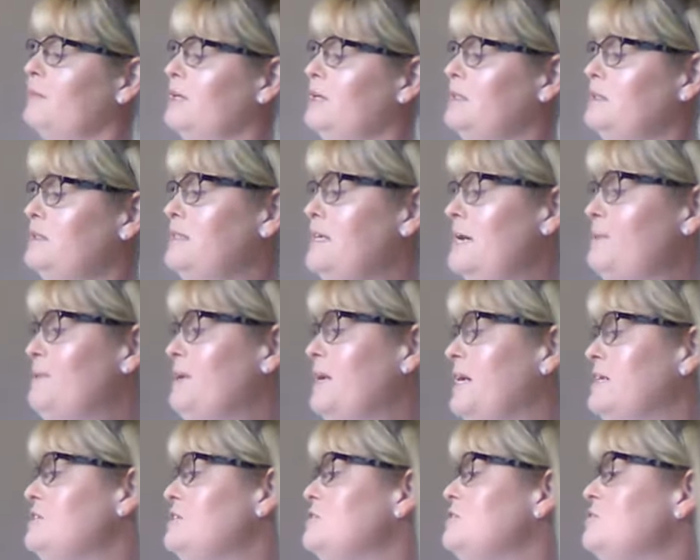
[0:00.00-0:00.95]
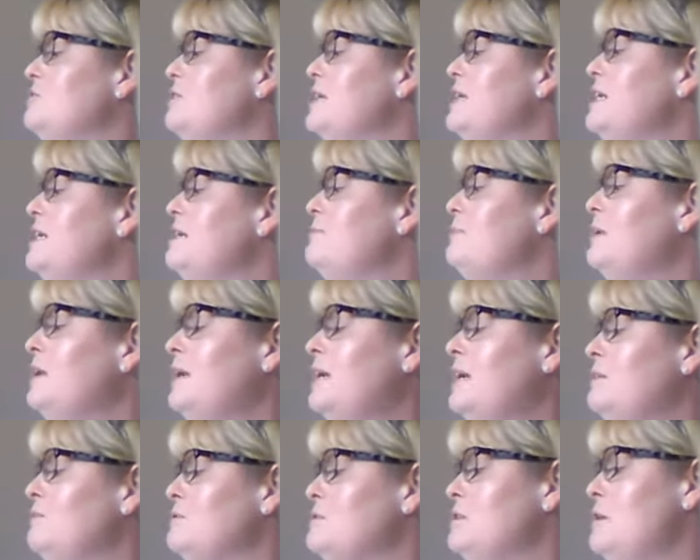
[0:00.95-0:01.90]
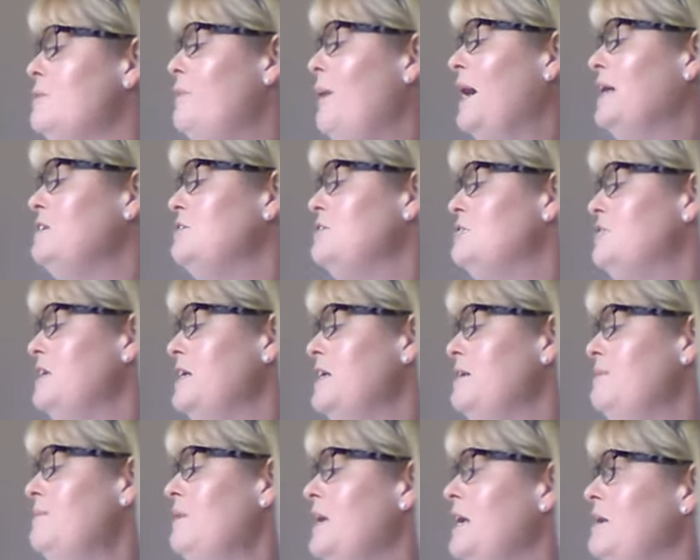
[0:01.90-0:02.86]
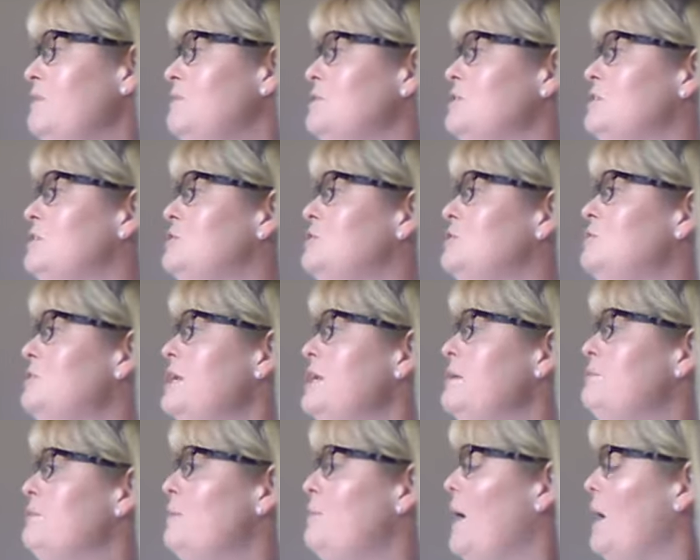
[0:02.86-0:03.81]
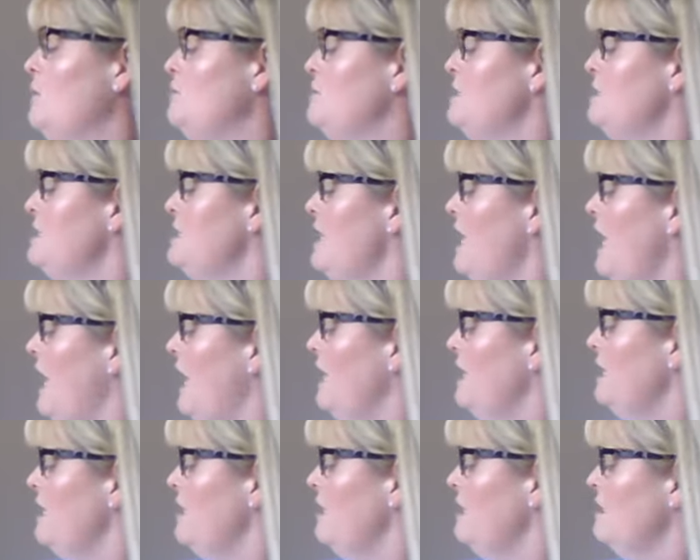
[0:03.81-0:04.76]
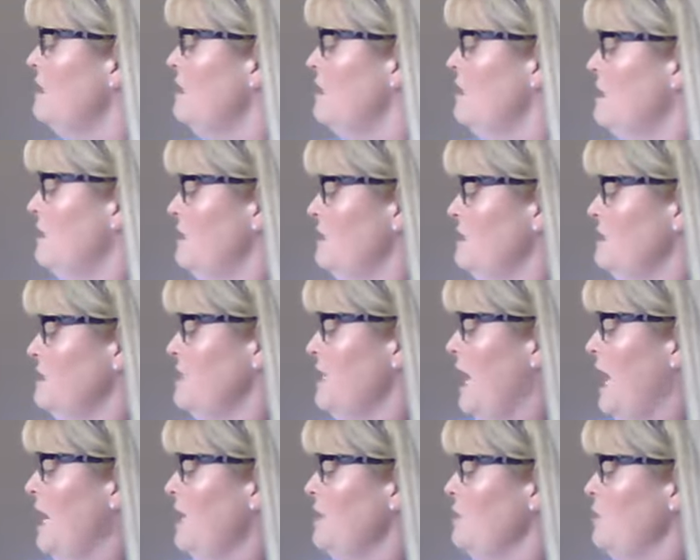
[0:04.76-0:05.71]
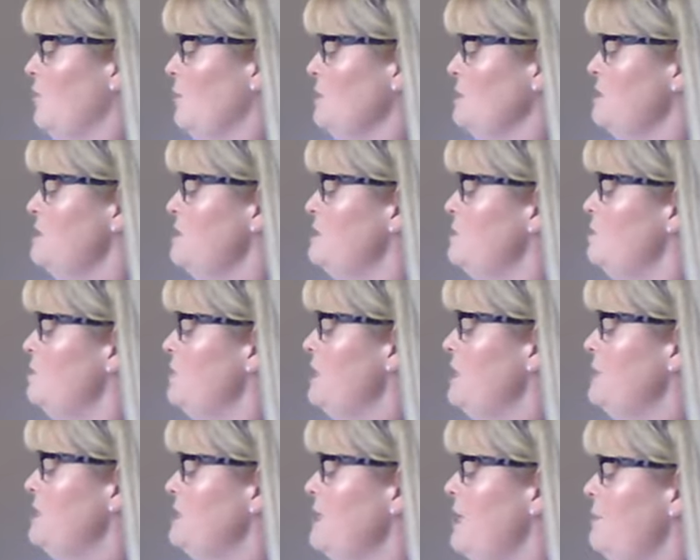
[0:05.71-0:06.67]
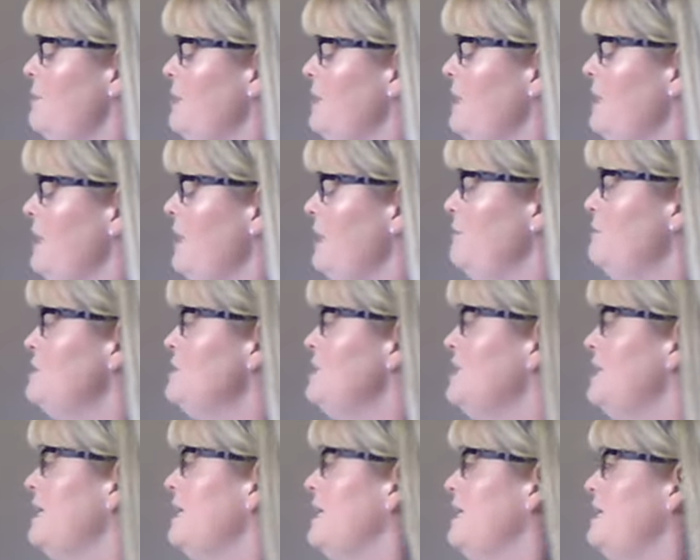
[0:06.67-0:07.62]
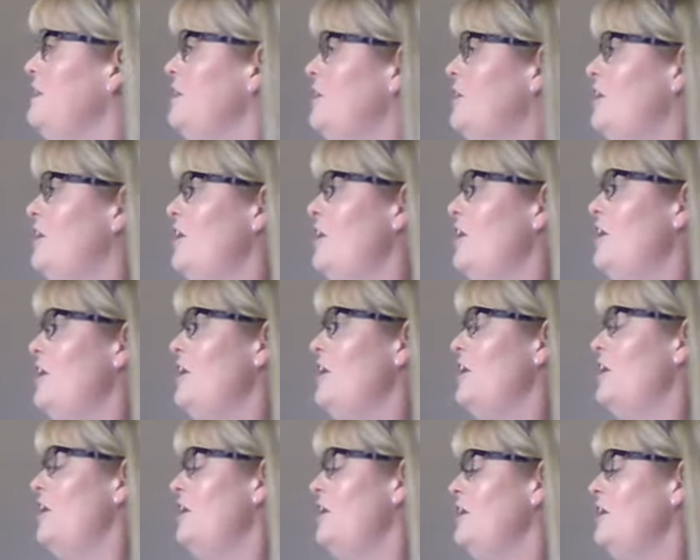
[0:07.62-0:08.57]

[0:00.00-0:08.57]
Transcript: Debbie had a dream. It was a bad dream. It was a dream about a tiger. The tiger wanted to eat Debbie. It was licking her hair.